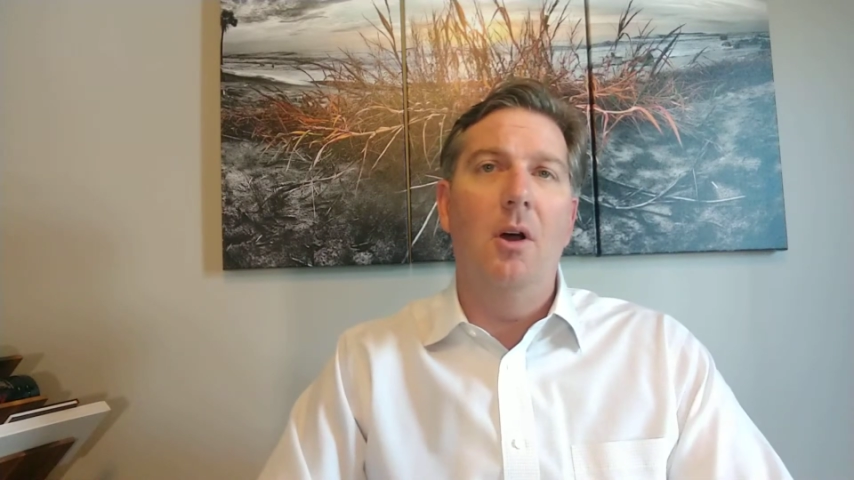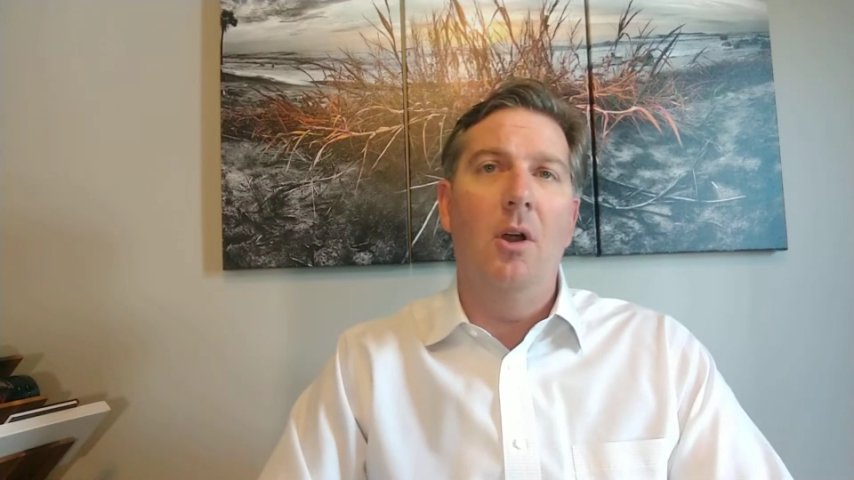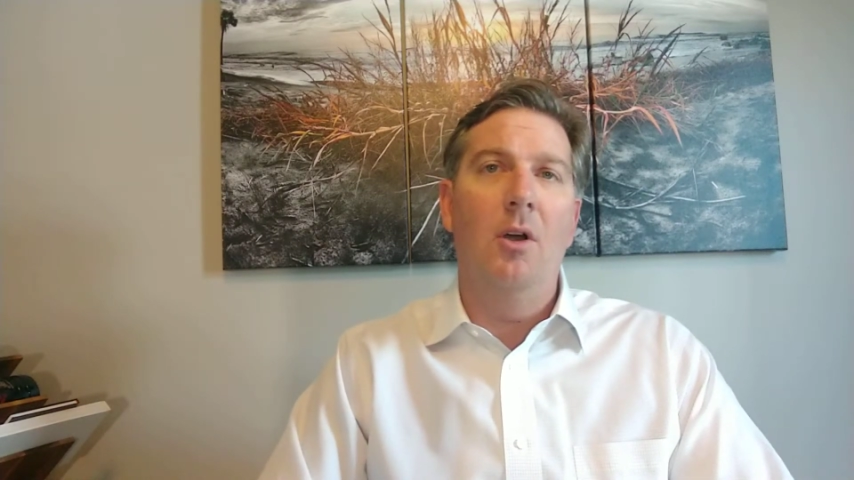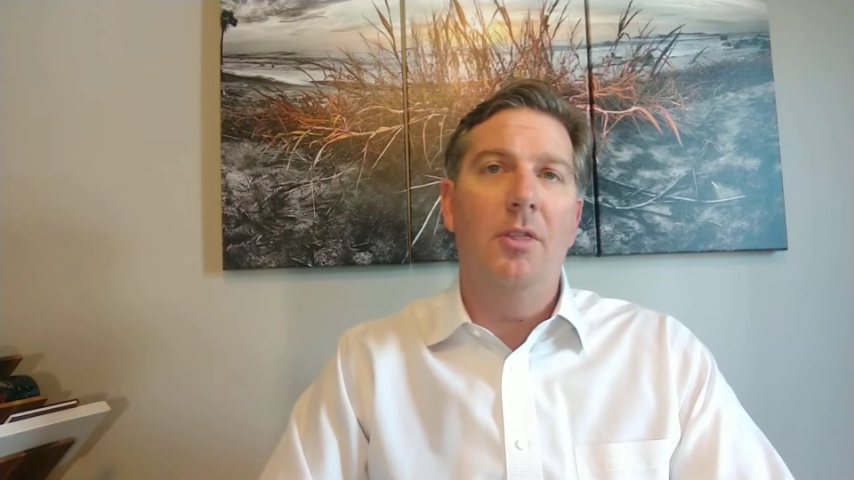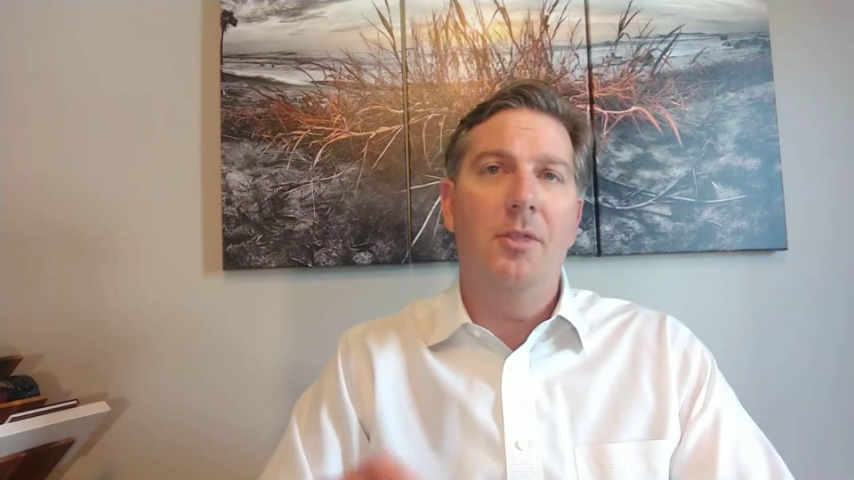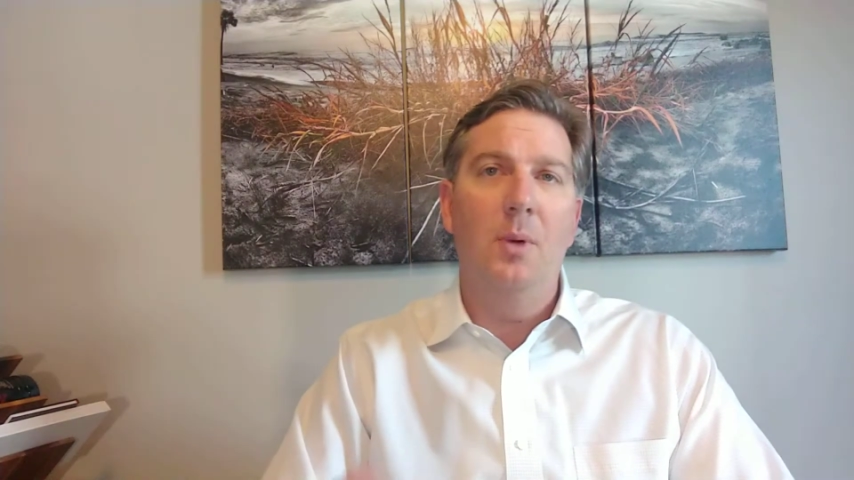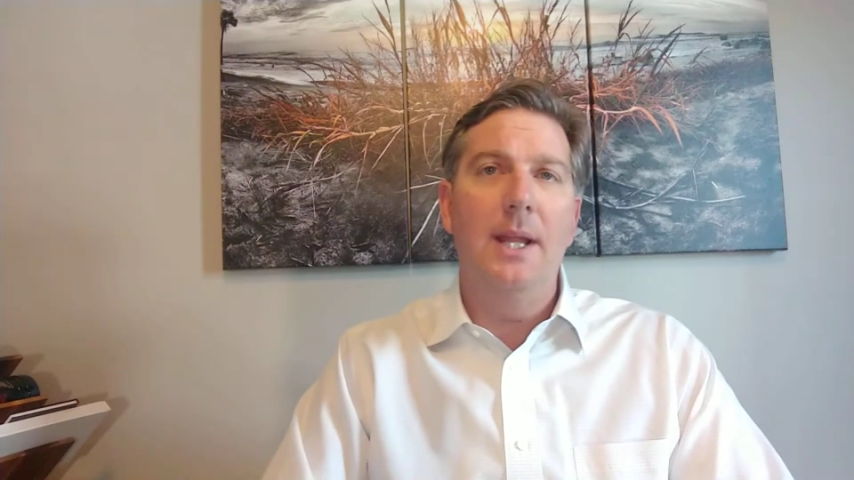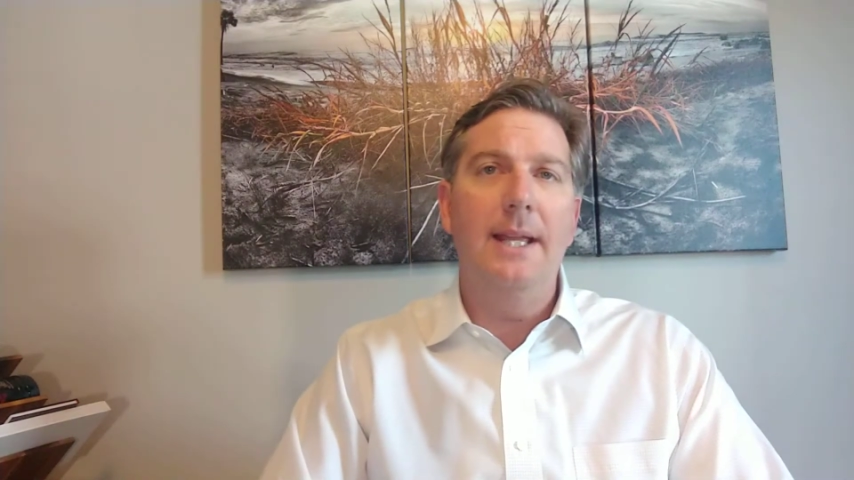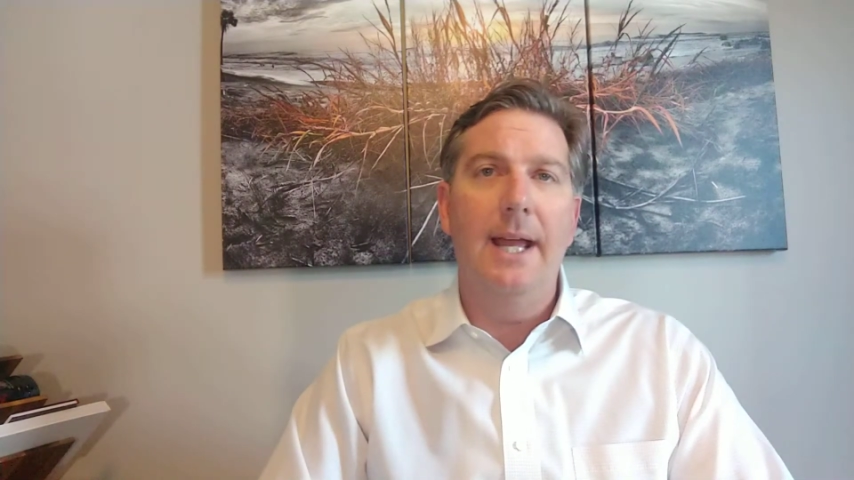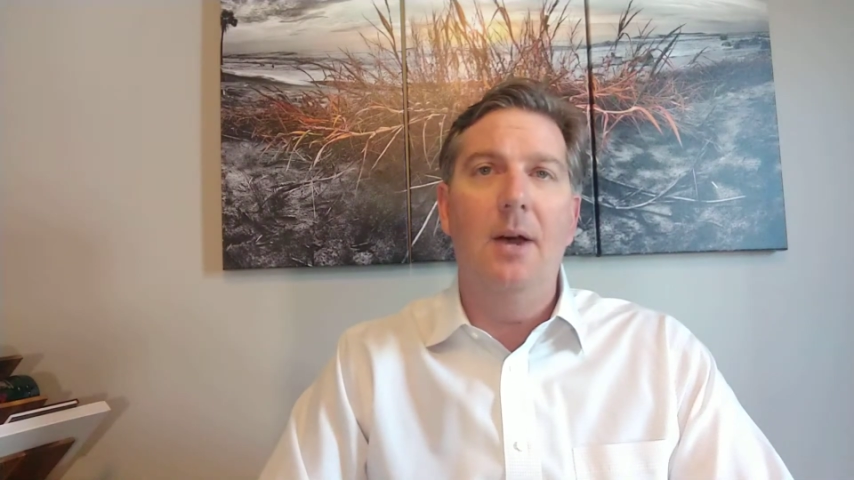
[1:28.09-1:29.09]
our
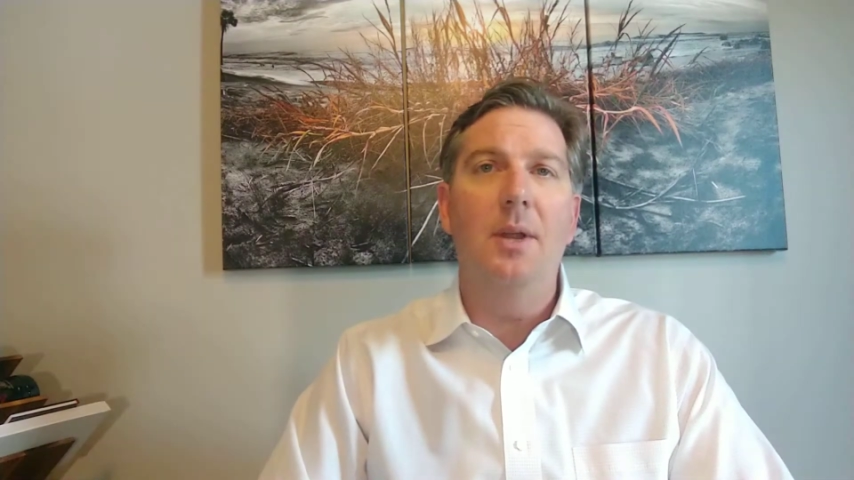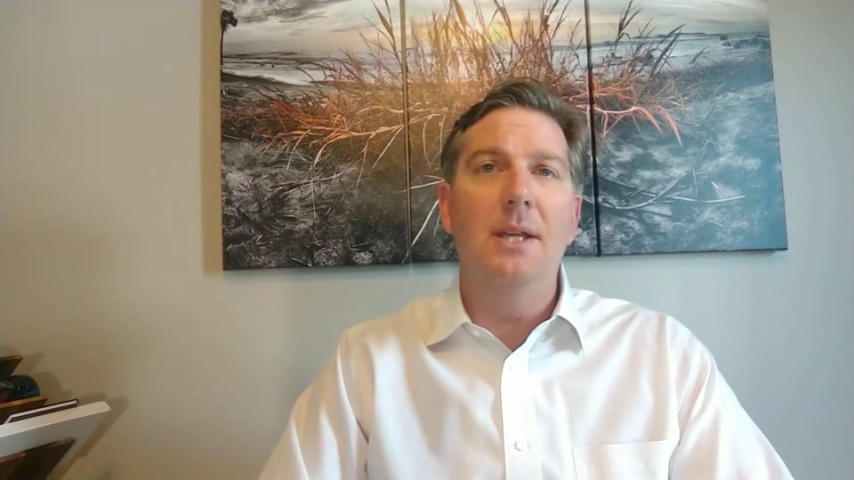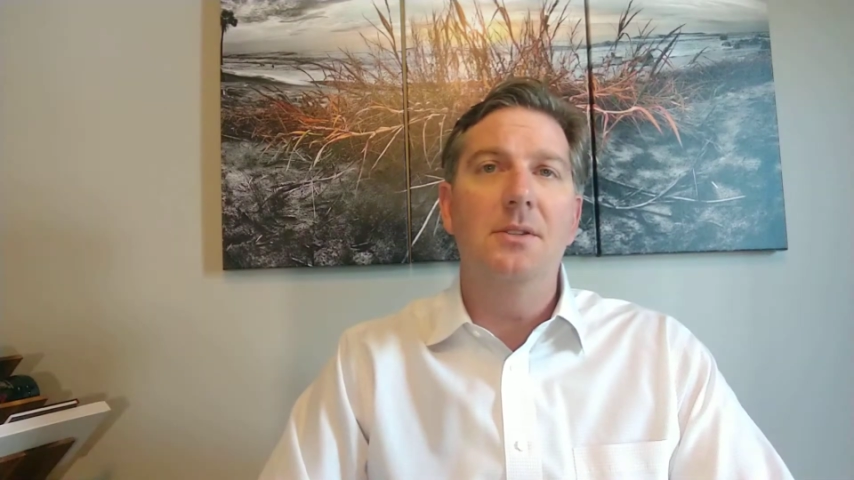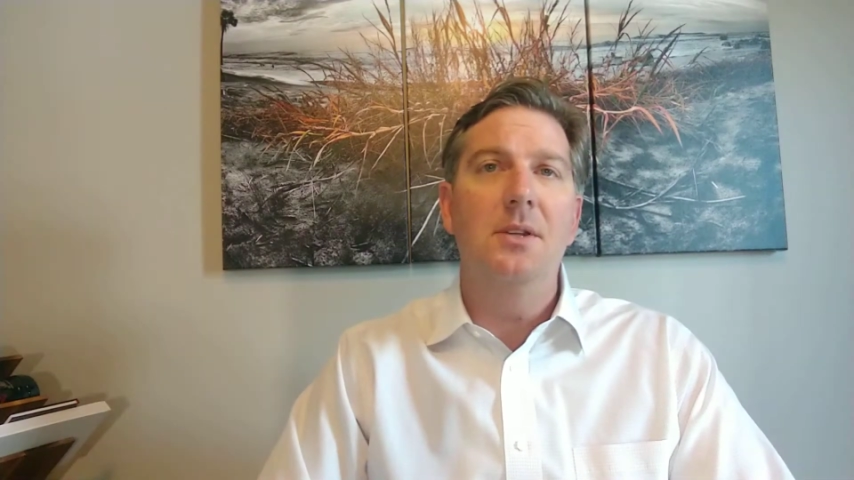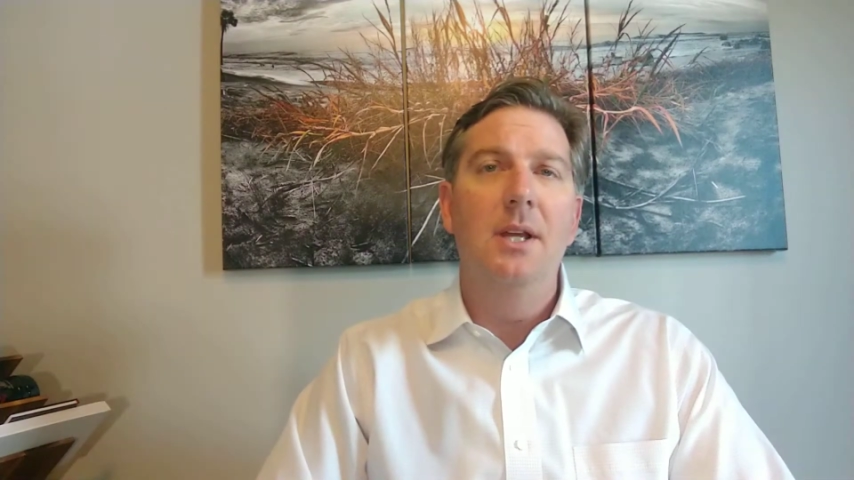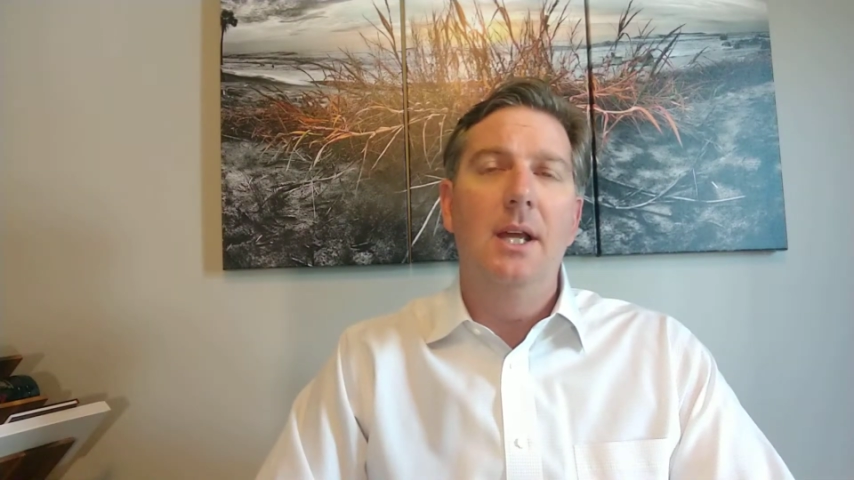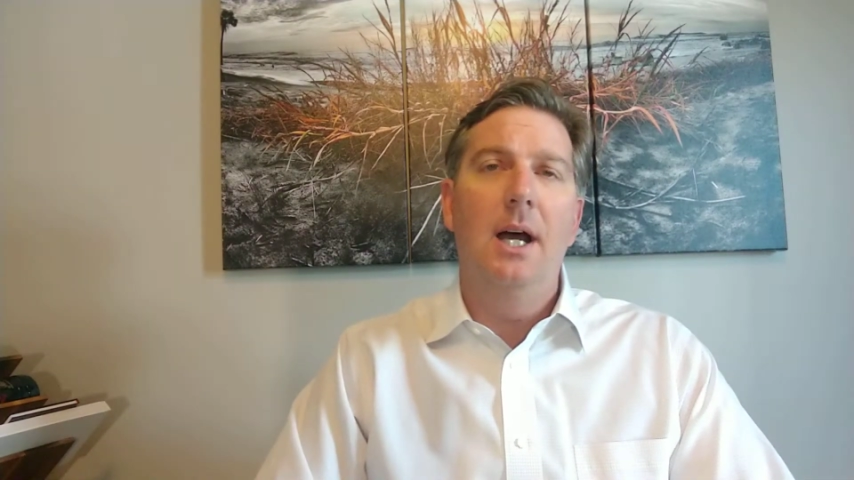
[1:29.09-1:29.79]
three counties